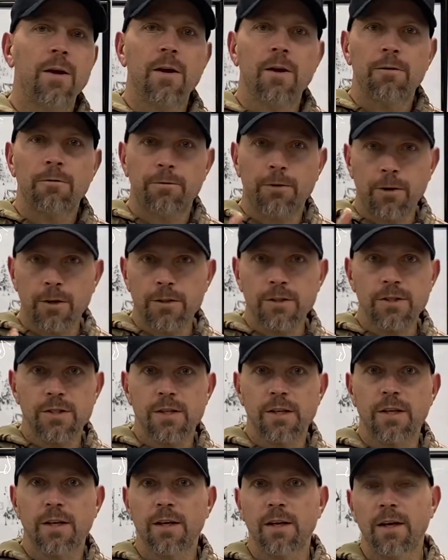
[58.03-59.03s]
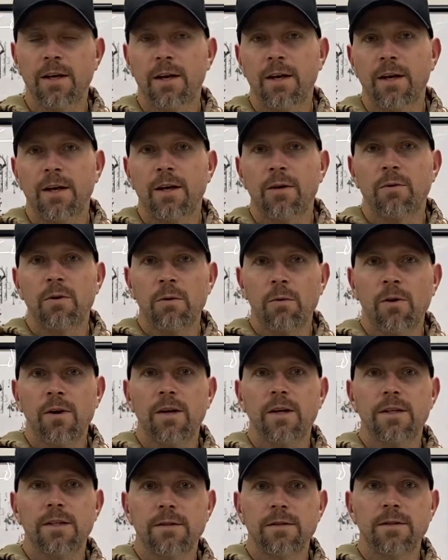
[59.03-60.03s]
First, we
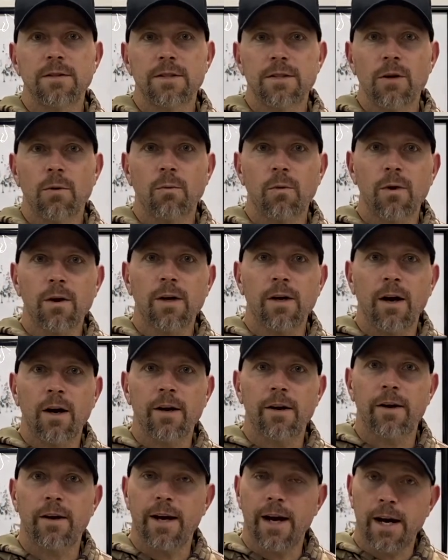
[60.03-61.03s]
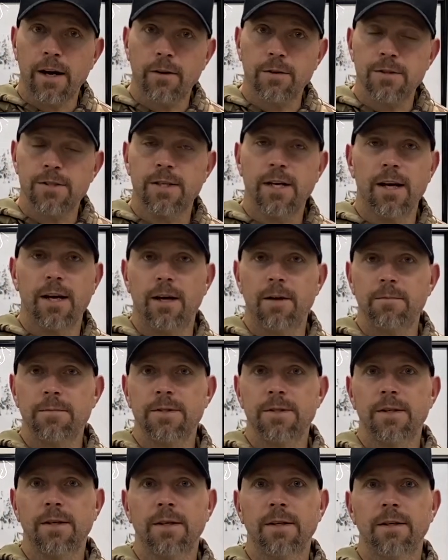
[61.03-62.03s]
wanted to work on our arrow
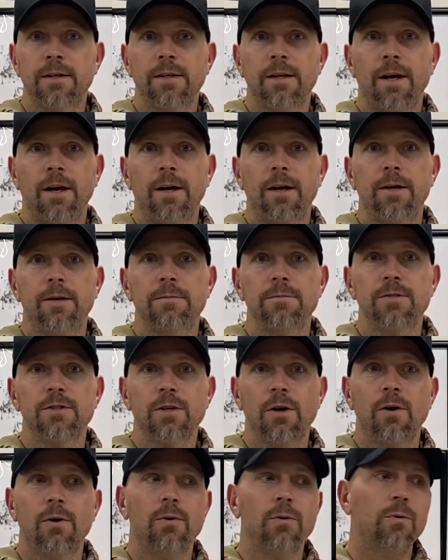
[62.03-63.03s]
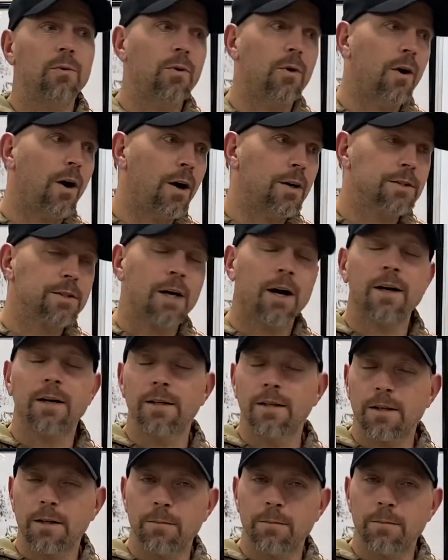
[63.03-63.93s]
setups. So I'll talk a little